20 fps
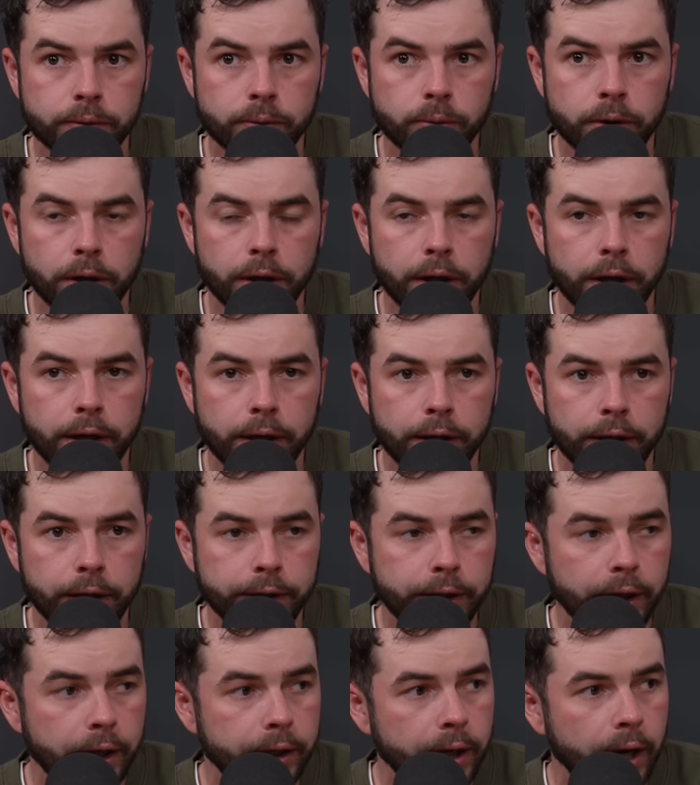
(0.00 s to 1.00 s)

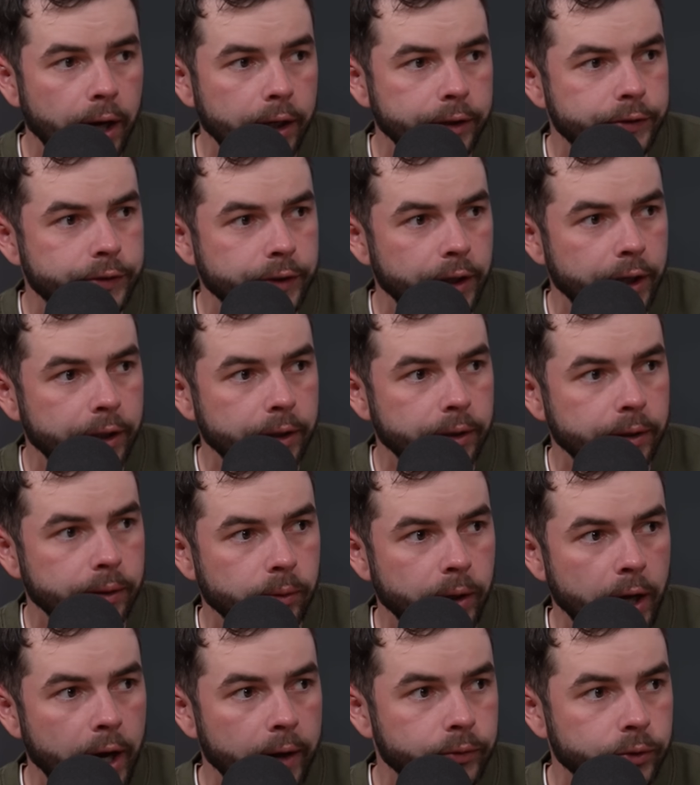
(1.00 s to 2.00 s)
again, hindsight,
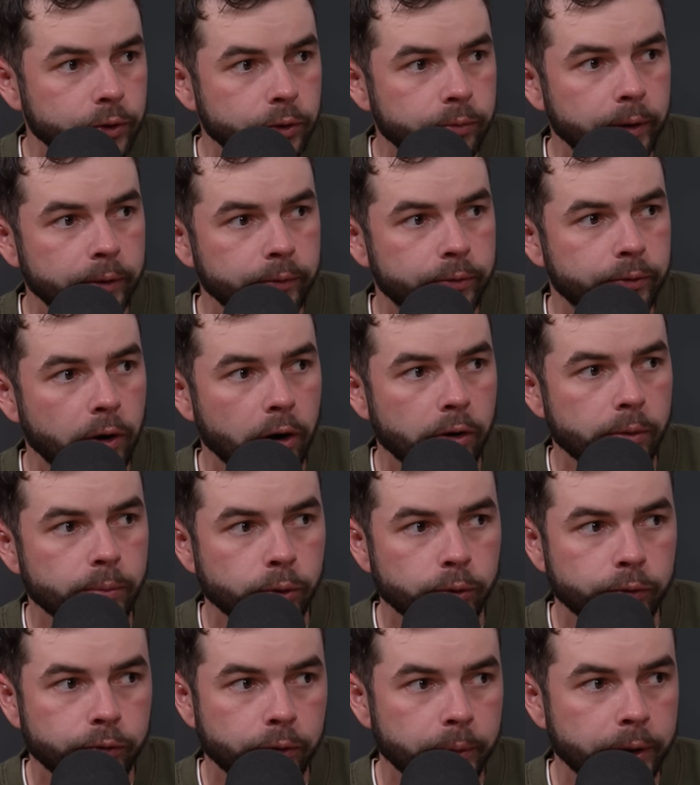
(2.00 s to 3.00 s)
after you've been far
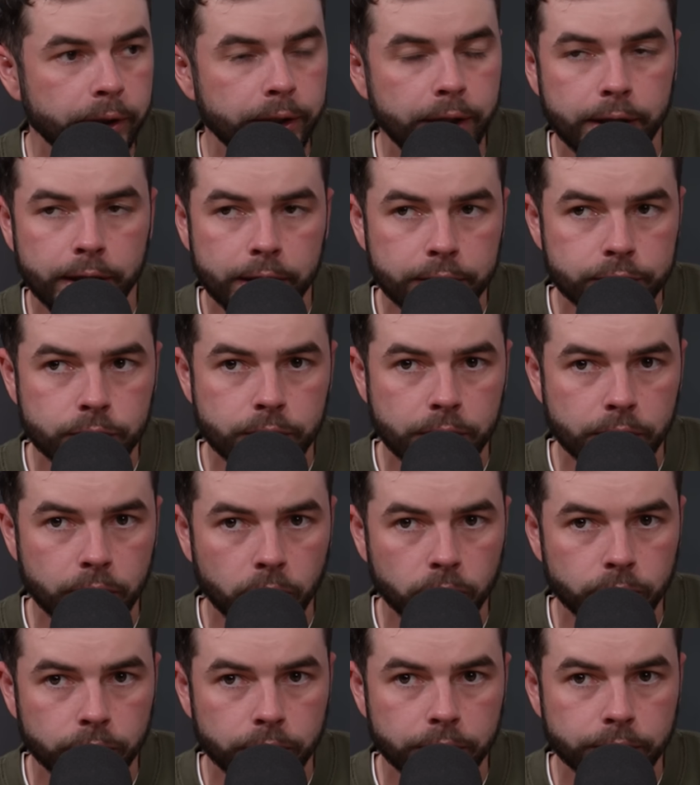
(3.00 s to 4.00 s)
removed from it and as you get
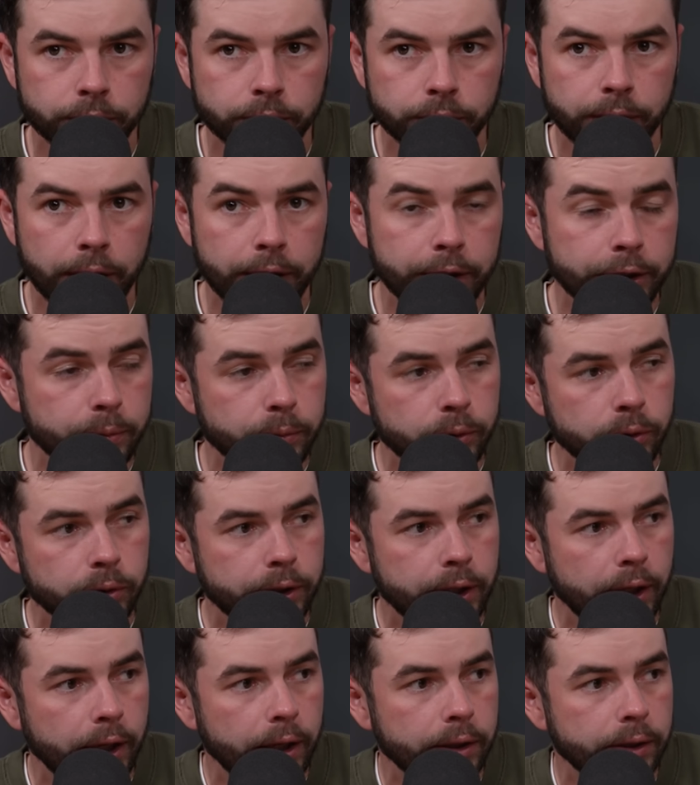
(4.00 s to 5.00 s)
older and learn how to
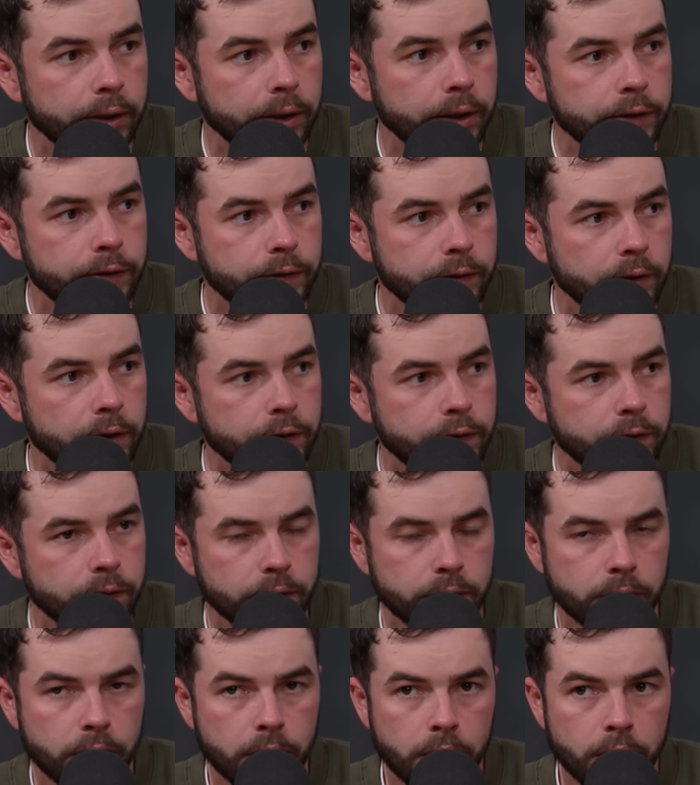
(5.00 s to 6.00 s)
communicate, it's
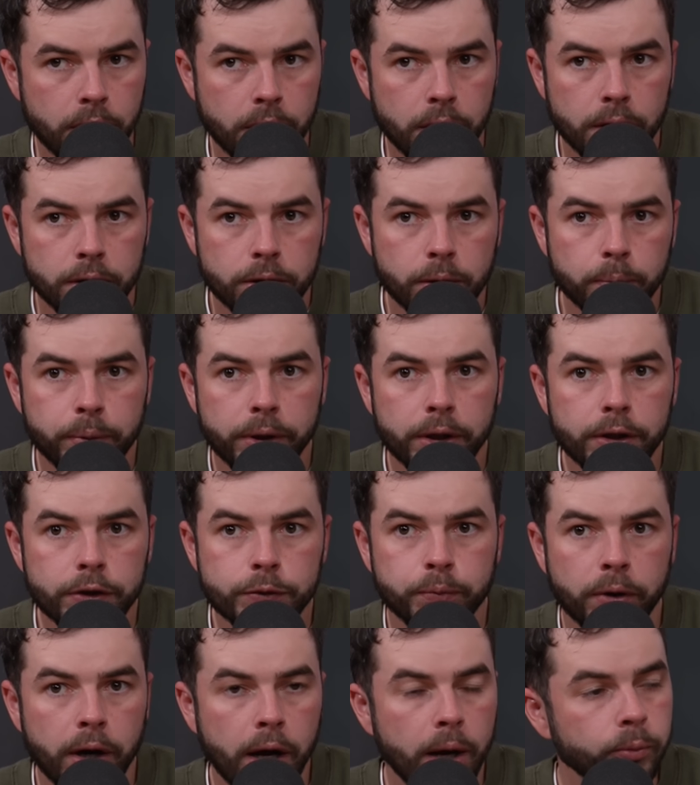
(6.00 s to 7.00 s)
the biggest
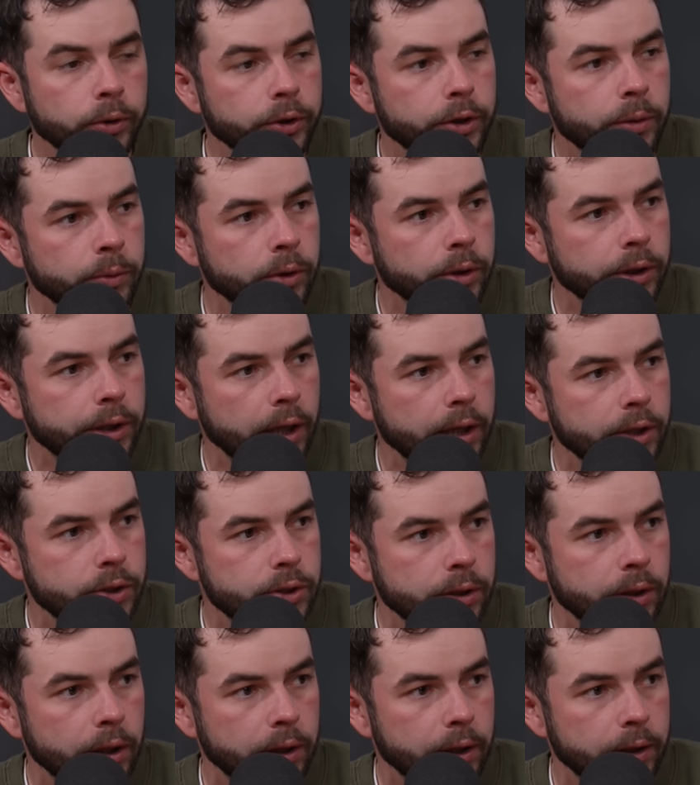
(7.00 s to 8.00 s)
problem with
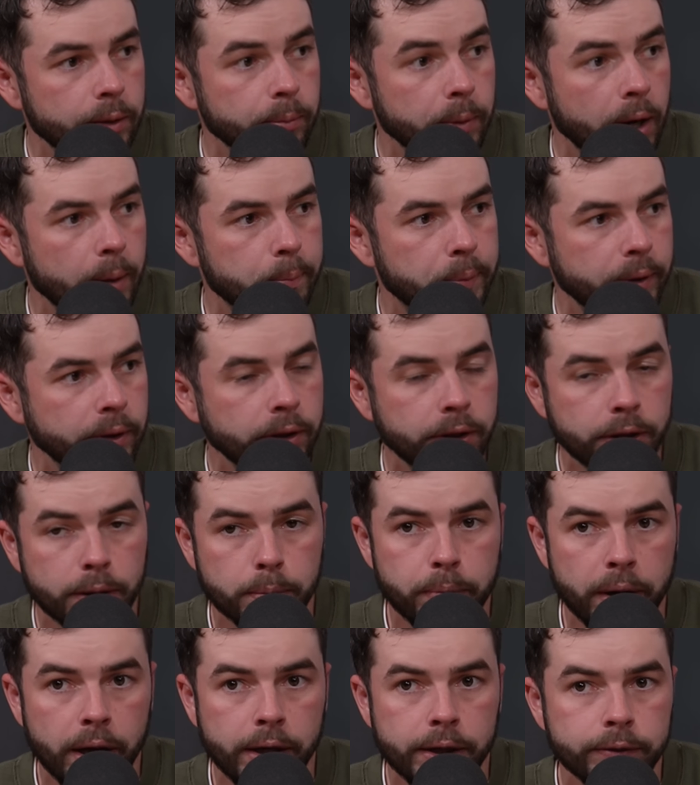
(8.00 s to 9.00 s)
communication, in my opinion, in
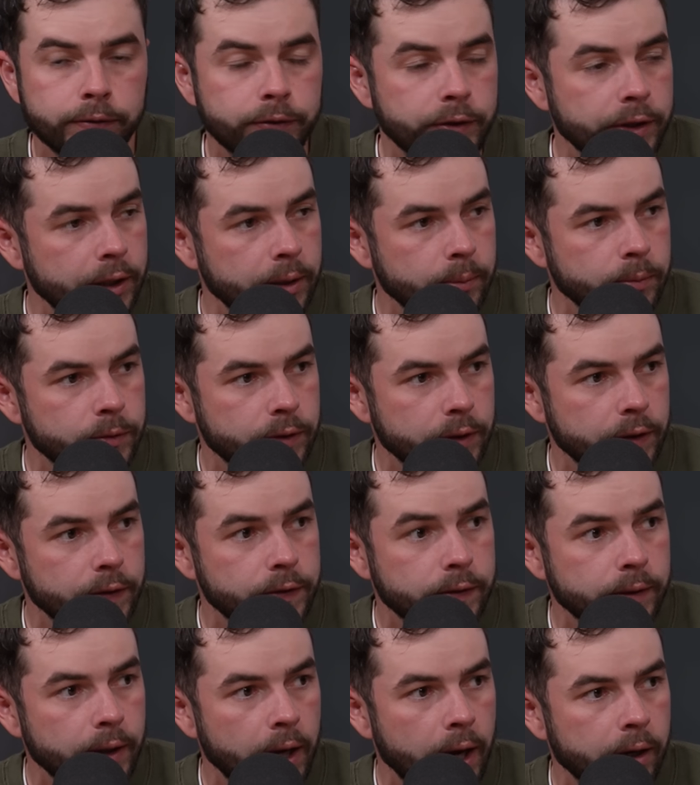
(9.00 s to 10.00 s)
competitive teams.
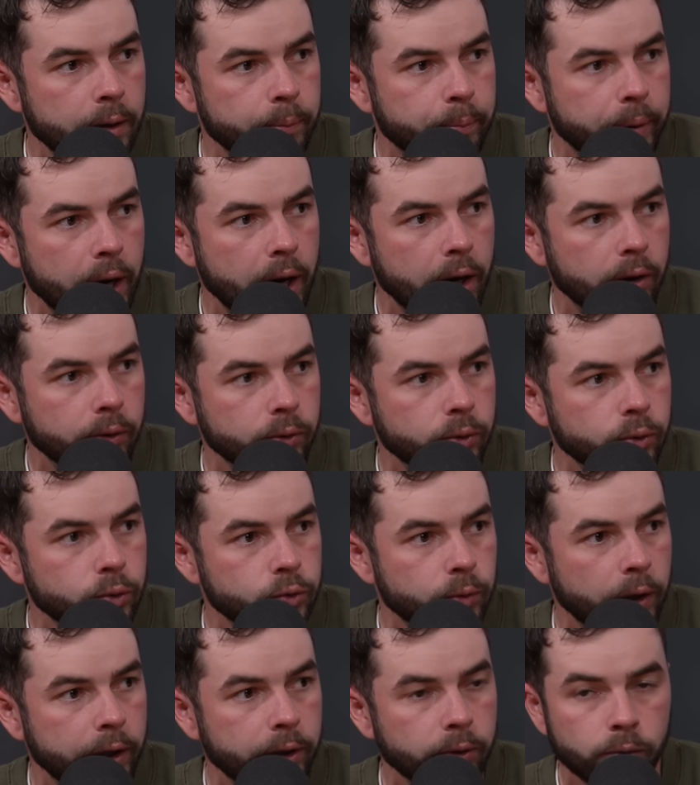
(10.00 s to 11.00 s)
It's not about who's
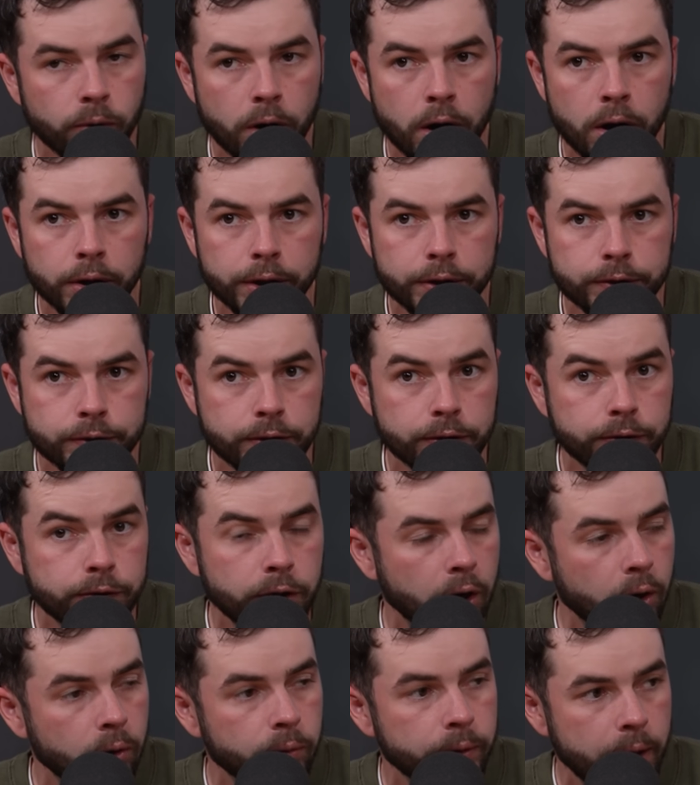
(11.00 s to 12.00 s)
right or wrong. It's the
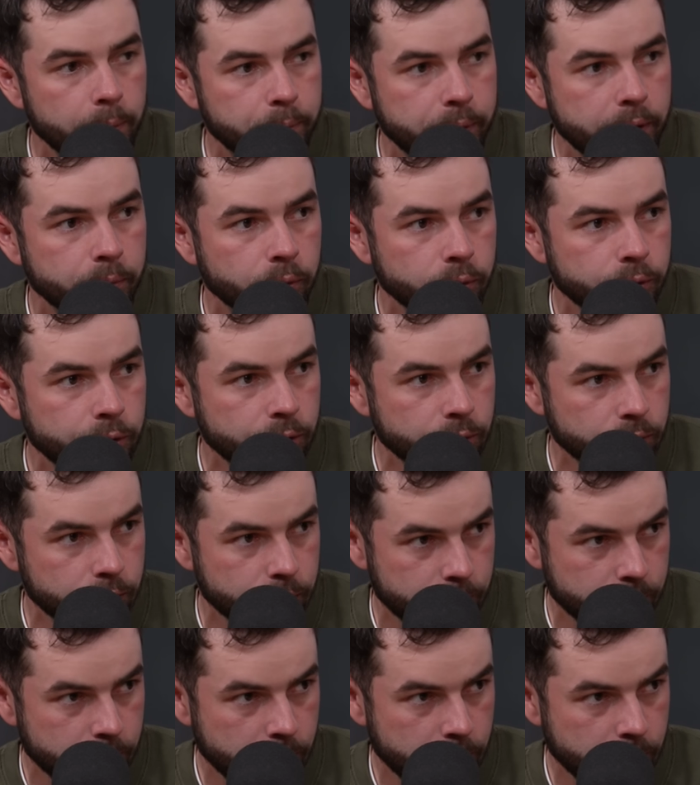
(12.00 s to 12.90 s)
tone that people use.